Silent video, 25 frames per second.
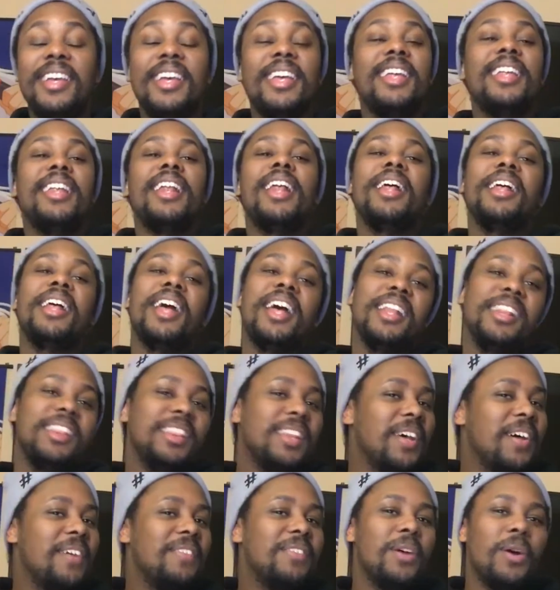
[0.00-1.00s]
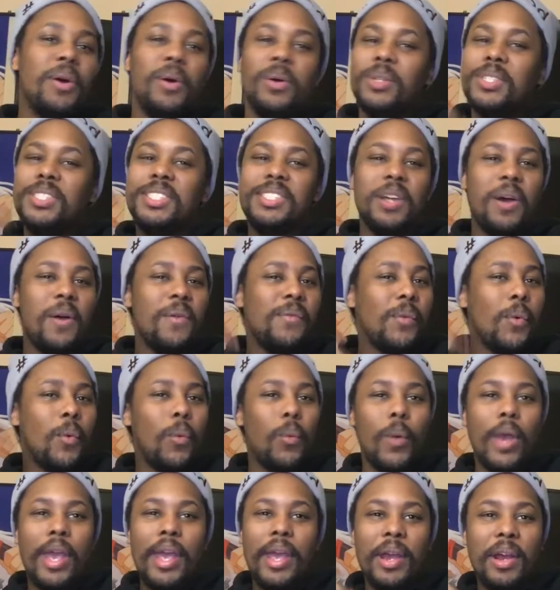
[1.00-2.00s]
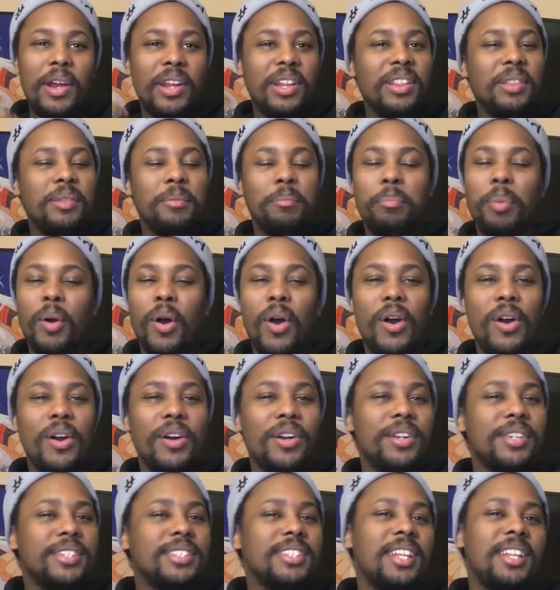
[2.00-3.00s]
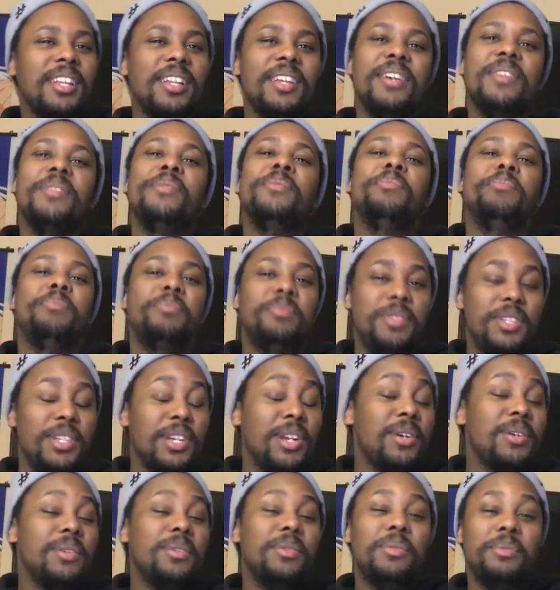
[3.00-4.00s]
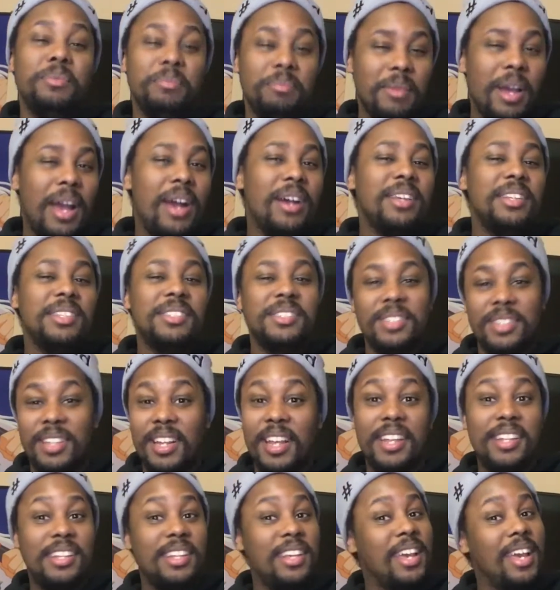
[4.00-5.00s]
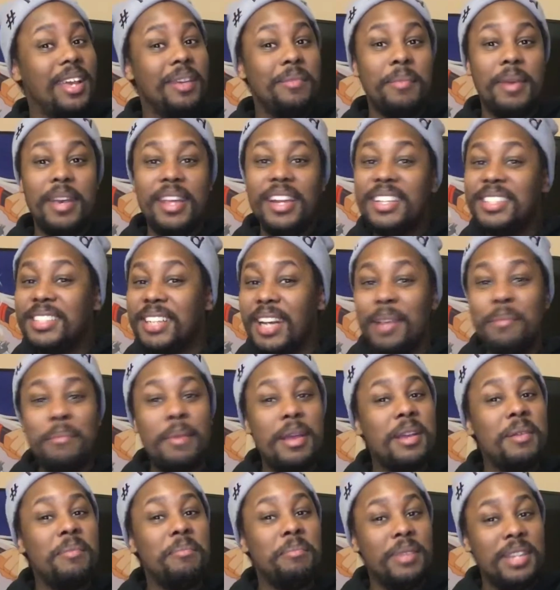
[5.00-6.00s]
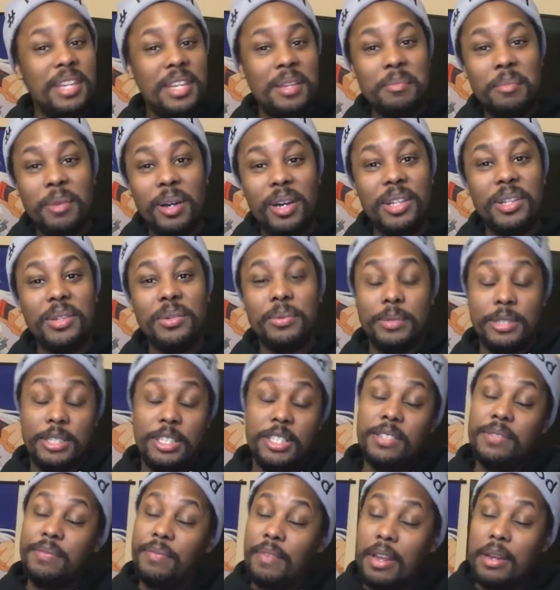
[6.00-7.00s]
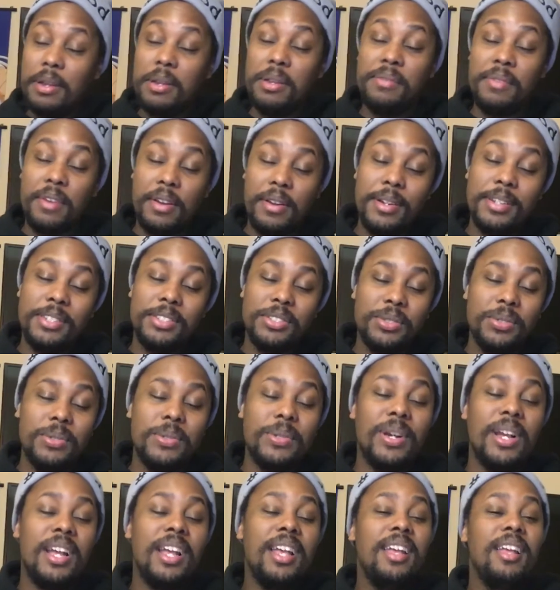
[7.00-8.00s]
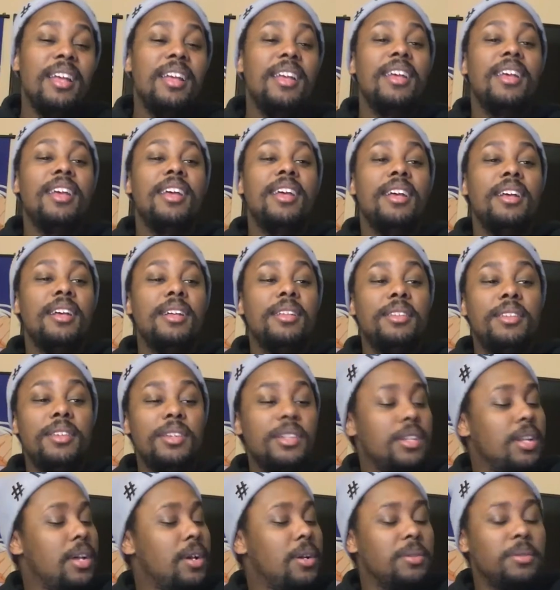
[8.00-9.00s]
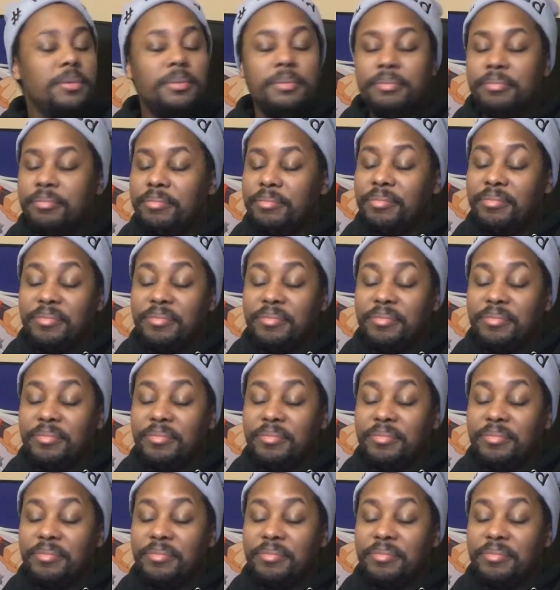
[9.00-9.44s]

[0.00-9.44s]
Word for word: And I love the whole self-aware bars. I love, you know, how he's today. You ain't made it today, make a meme of you, which is very, very true. You know?